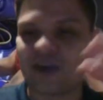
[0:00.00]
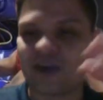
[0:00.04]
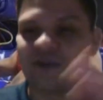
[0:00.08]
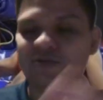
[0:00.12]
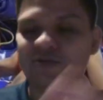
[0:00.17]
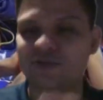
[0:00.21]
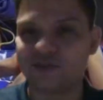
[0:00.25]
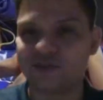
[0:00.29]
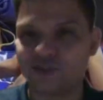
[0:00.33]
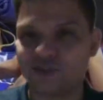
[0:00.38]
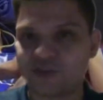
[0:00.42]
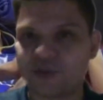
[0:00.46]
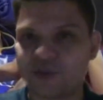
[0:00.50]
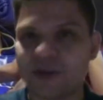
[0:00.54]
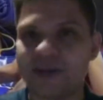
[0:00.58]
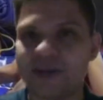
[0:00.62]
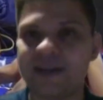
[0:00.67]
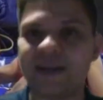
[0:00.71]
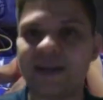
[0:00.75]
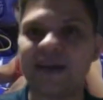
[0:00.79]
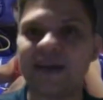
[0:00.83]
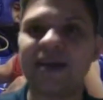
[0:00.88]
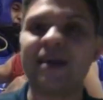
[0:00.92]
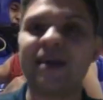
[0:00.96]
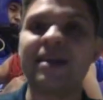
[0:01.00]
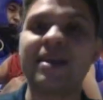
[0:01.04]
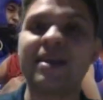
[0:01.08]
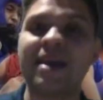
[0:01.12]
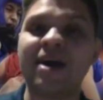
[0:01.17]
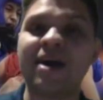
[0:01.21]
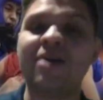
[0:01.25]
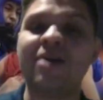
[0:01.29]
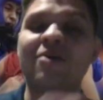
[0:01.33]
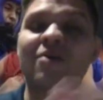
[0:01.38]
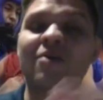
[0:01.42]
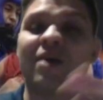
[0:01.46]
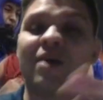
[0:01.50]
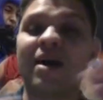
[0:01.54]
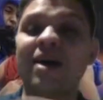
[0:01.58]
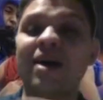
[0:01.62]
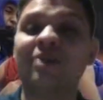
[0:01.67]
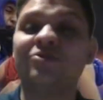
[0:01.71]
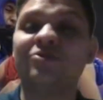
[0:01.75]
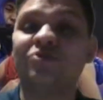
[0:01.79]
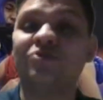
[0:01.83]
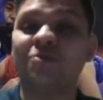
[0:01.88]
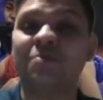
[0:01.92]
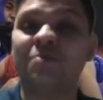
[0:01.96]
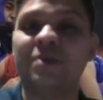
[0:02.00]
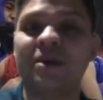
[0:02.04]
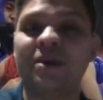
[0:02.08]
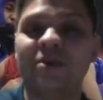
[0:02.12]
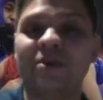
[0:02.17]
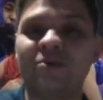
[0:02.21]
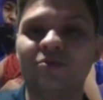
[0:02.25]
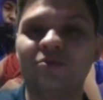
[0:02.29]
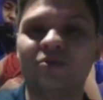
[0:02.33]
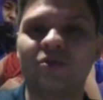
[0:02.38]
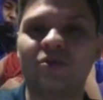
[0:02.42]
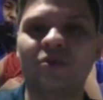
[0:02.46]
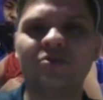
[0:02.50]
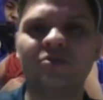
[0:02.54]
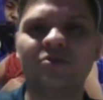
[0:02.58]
to train, and now how to be a good coach,